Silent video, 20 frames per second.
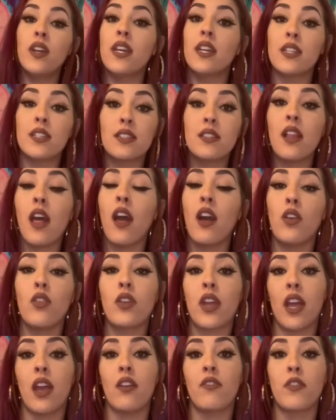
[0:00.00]
it is not
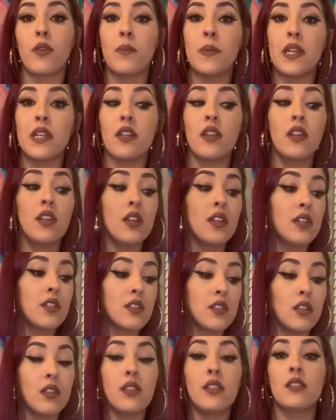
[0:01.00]
okay for me
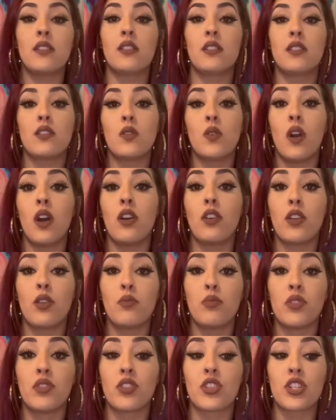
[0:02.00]
to listen to all your
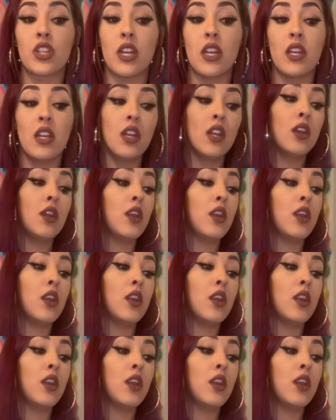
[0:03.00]
bullshit.